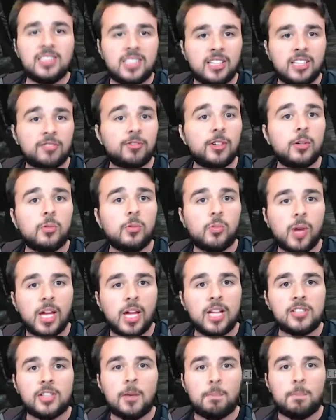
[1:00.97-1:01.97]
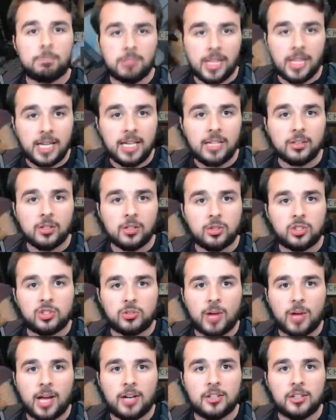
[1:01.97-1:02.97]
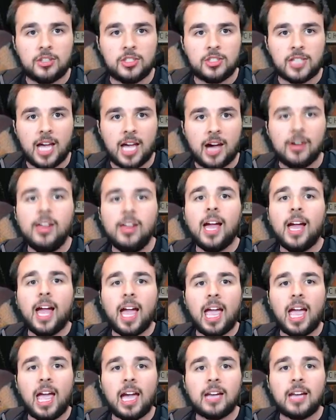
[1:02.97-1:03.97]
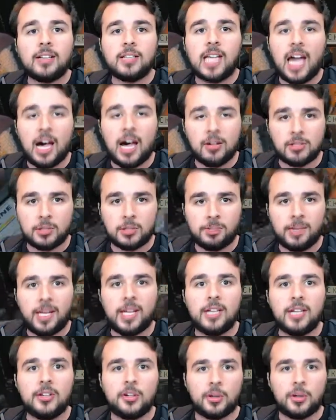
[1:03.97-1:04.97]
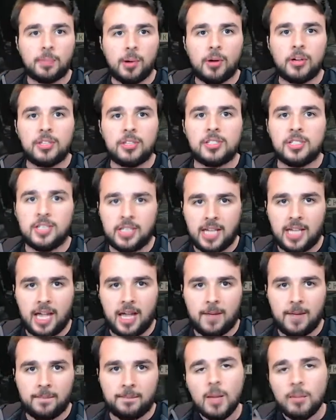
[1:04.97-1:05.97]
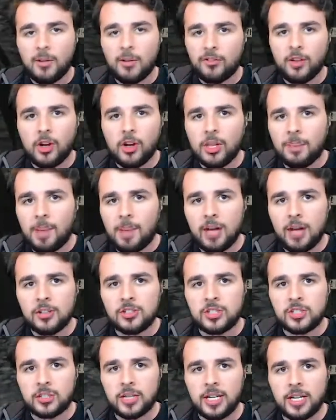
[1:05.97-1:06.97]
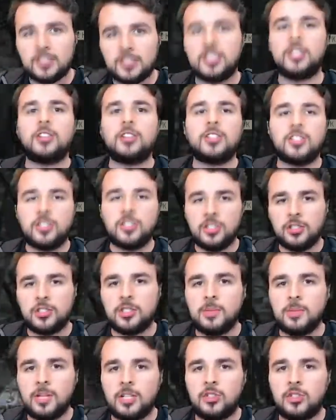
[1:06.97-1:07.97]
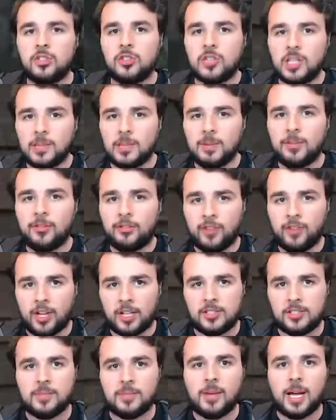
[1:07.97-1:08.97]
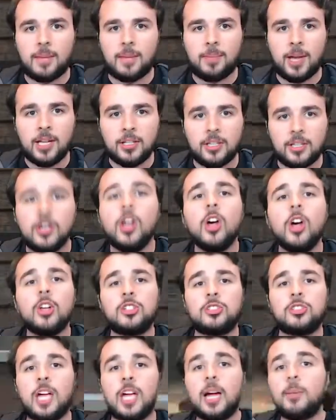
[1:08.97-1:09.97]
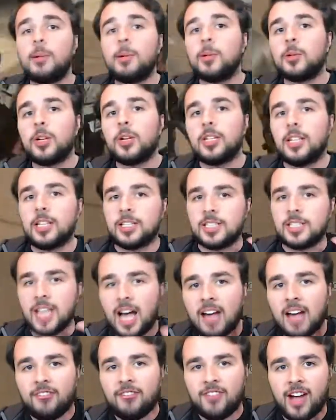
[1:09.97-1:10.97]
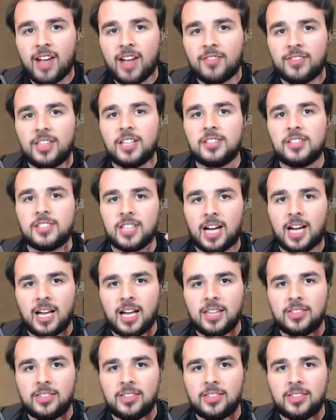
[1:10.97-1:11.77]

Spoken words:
different ways of playing those strategies out and counterplaying your opponents in the game. But for all the polish there are still some issues that need to be fixed, in my opinion. So today I'm going to run down the top 5 things that I